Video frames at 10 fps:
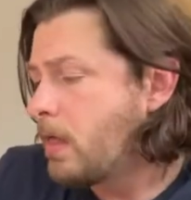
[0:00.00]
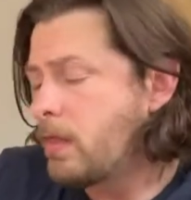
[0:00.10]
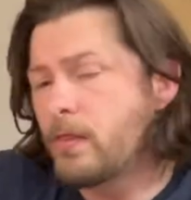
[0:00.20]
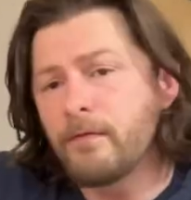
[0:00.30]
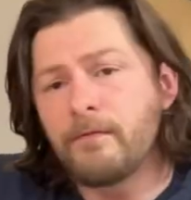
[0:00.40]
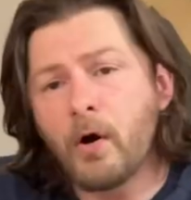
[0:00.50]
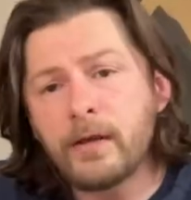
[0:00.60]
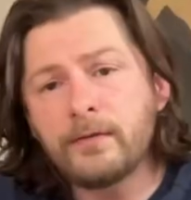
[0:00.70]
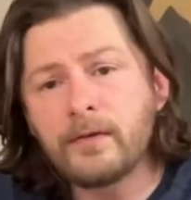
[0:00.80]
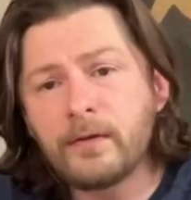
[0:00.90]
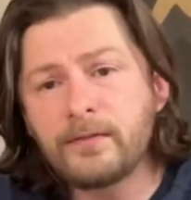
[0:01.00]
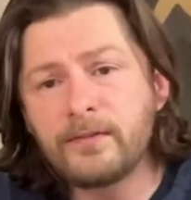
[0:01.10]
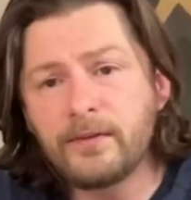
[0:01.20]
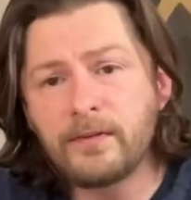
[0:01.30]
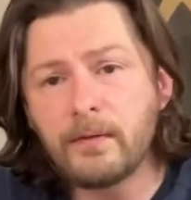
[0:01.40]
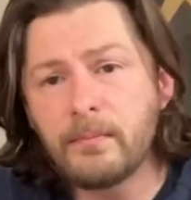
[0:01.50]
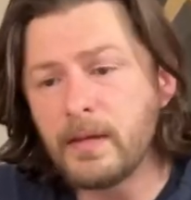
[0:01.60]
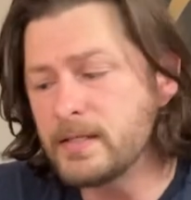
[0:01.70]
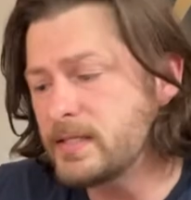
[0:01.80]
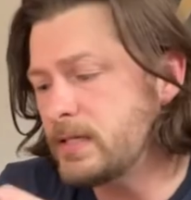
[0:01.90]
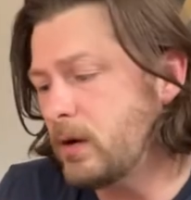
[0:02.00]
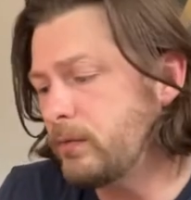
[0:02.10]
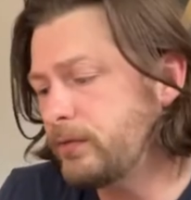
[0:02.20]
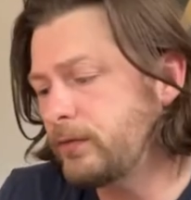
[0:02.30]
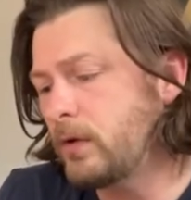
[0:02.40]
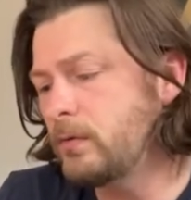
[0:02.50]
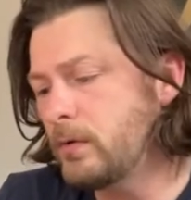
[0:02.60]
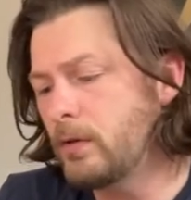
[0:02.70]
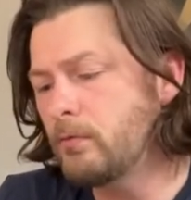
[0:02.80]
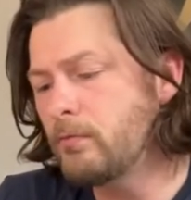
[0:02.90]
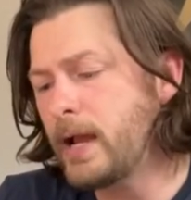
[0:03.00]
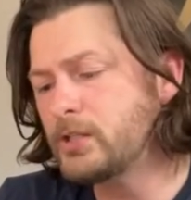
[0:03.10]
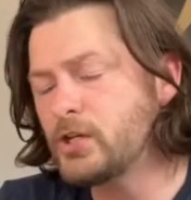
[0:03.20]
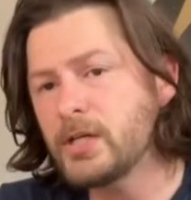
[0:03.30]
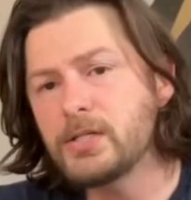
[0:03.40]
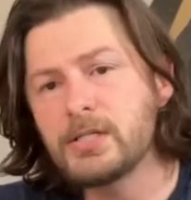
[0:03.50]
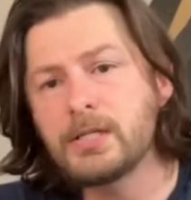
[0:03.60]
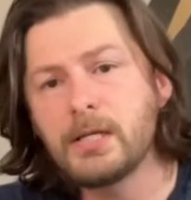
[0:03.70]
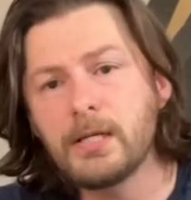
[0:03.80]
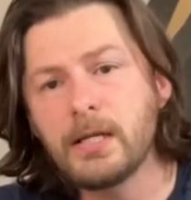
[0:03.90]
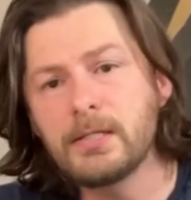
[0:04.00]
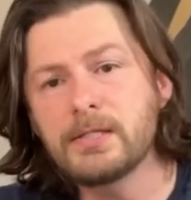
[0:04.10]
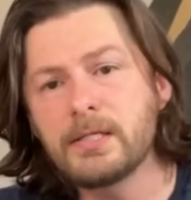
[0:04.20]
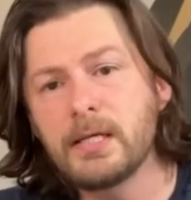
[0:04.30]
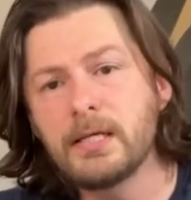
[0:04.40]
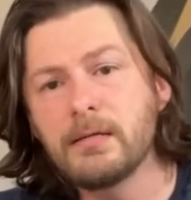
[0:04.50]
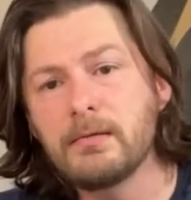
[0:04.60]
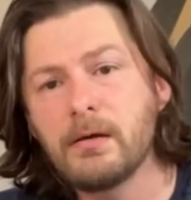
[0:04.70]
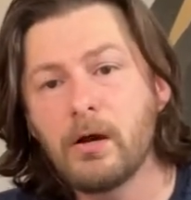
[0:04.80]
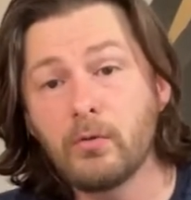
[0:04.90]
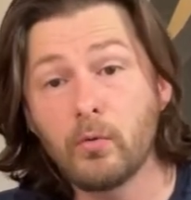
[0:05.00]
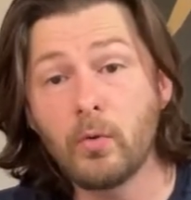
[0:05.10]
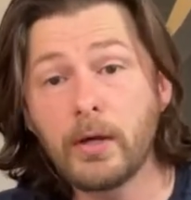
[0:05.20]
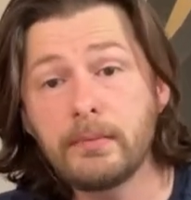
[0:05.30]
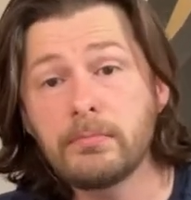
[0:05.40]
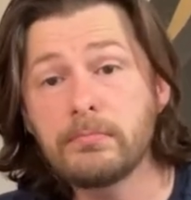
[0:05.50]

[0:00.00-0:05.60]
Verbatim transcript: The visor system itself, so the ratchets that you see are all right,